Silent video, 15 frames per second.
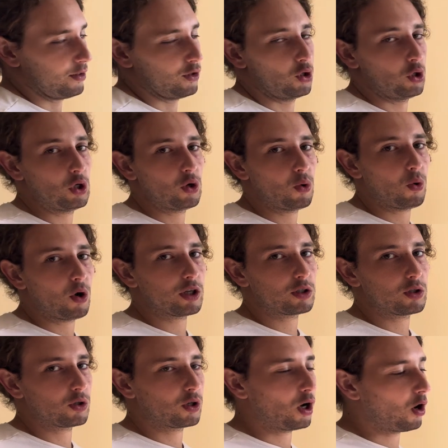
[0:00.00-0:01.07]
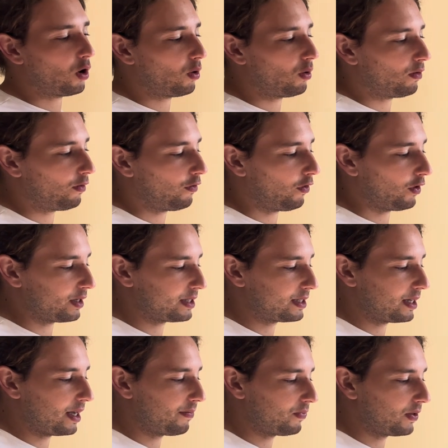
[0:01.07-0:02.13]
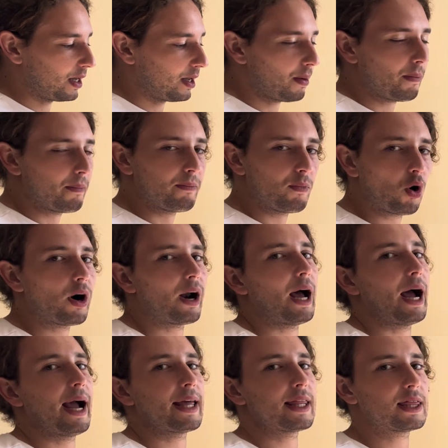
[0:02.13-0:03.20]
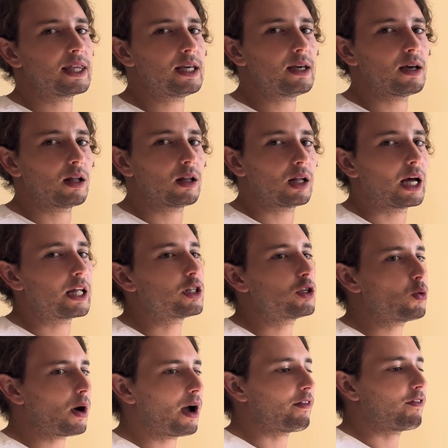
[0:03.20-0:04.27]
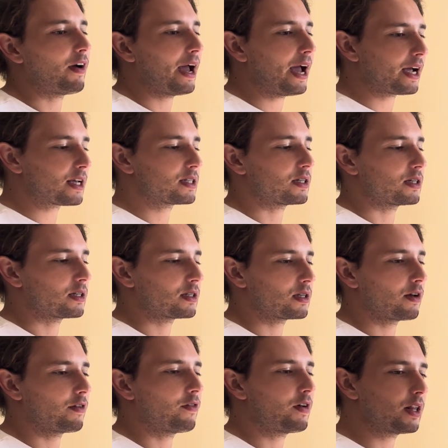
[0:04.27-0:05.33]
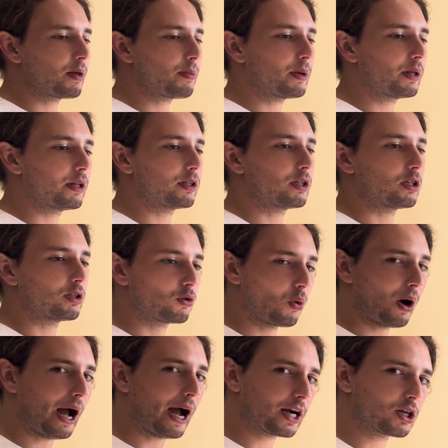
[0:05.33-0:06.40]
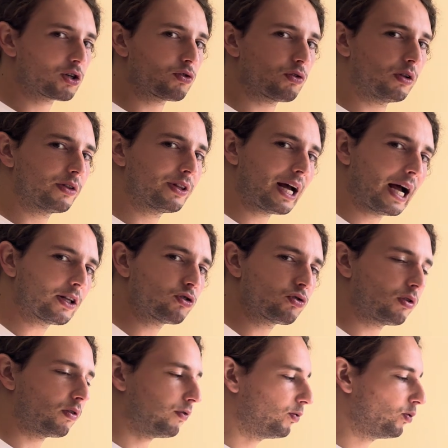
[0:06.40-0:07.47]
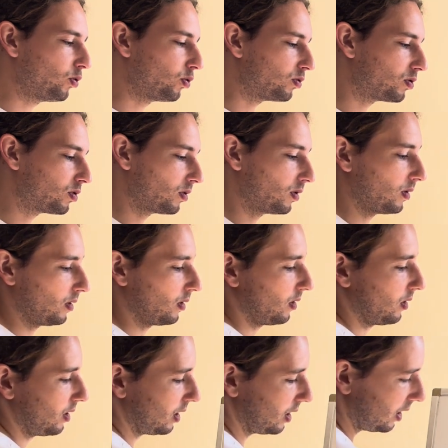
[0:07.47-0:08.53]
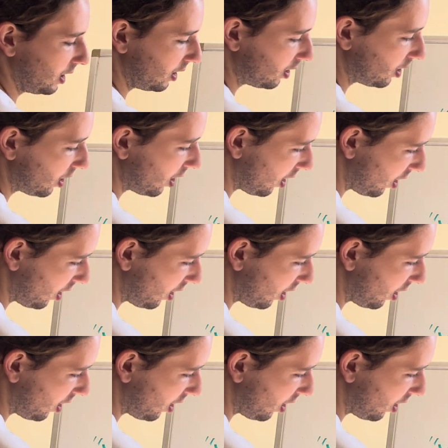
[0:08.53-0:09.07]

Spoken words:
Do you want to go for something more ideal and you have access, availability to actual natural foods? Eat